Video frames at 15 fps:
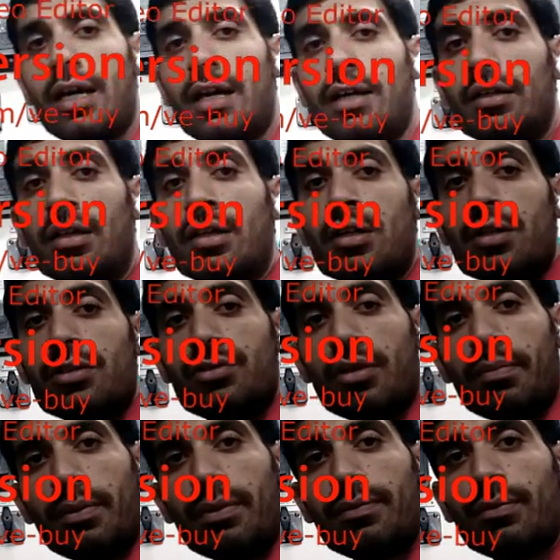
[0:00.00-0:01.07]
and
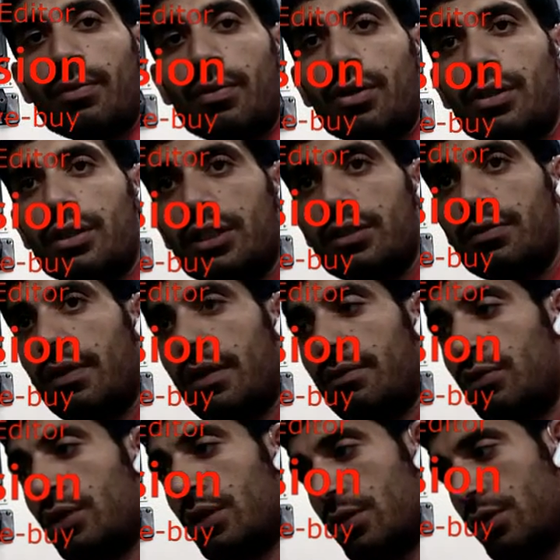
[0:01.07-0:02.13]
drop off voltage. When
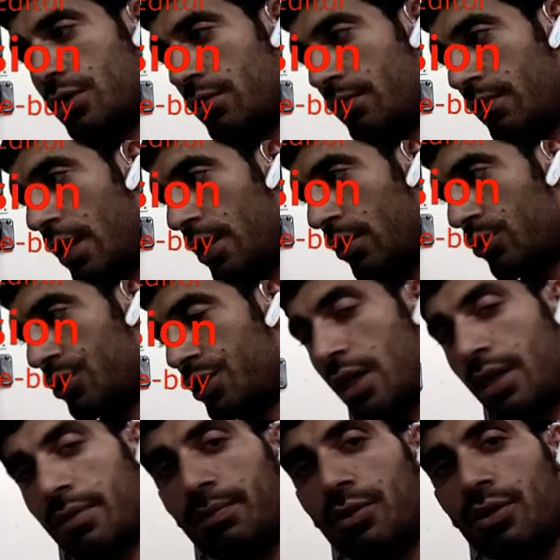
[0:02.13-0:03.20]
we want to
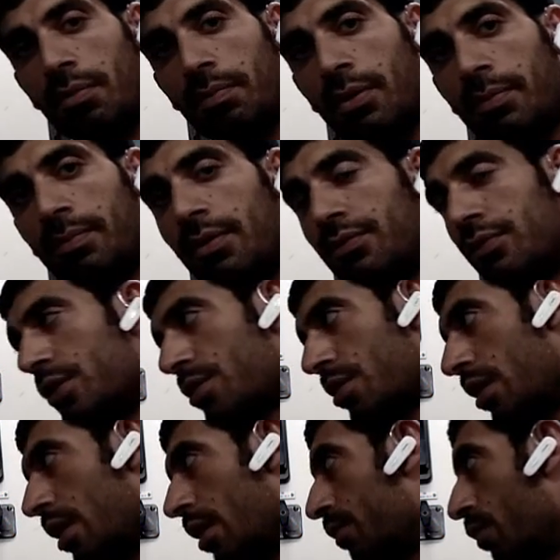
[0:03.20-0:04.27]
check drop off of this
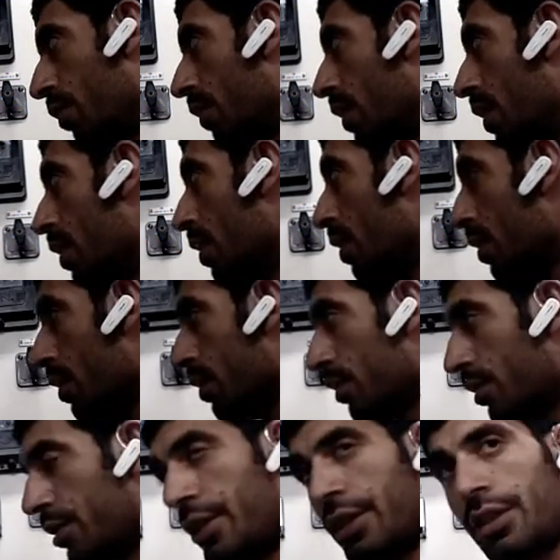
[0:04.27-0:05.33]
relay, we will
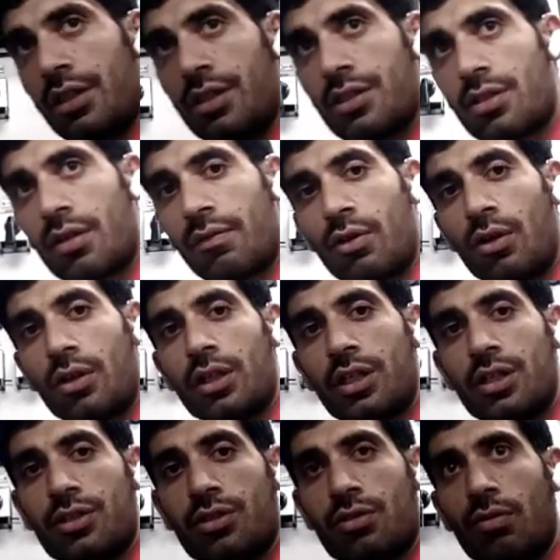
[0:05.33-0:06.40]
decrease the
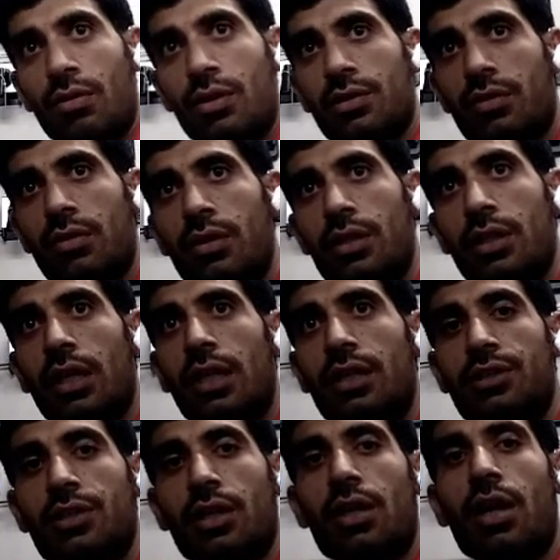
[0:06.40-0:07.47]
voltage slowly
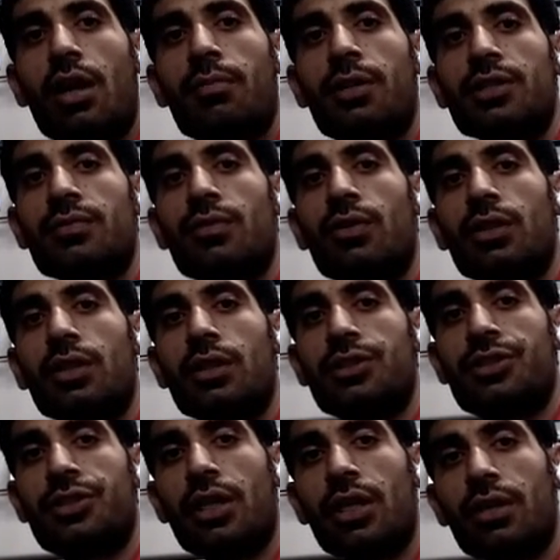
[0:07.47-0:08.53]
and check how much
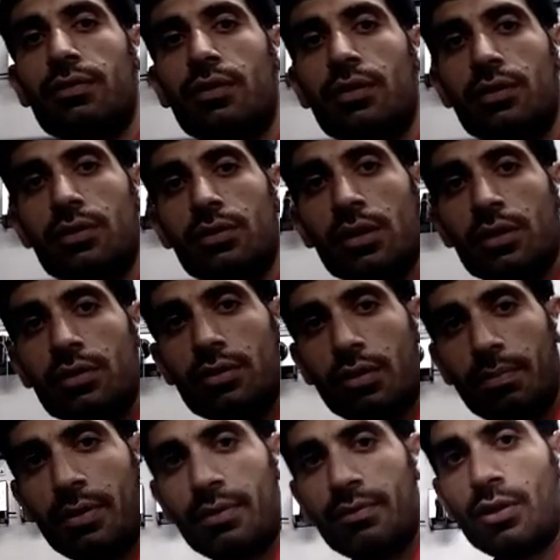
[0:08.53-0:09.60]
voltage take for
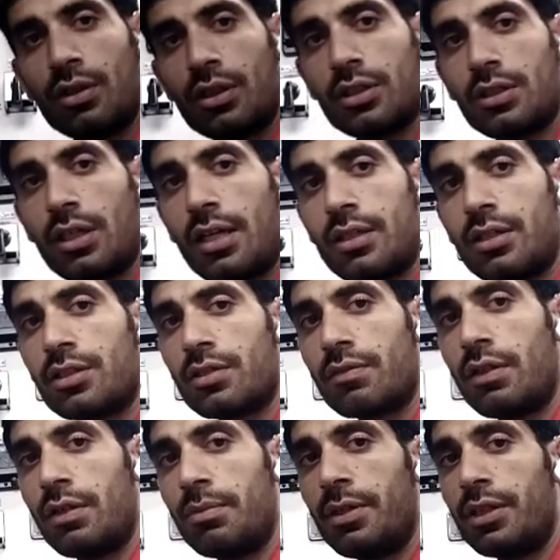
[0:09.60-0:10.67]
drop off voltage. And this
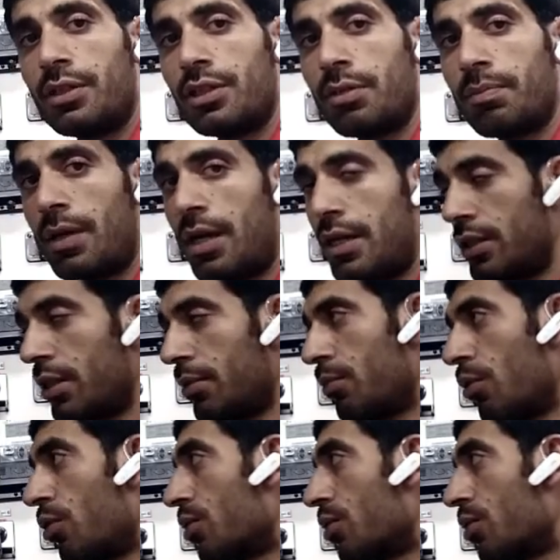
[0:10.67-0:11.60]
will be trip, I think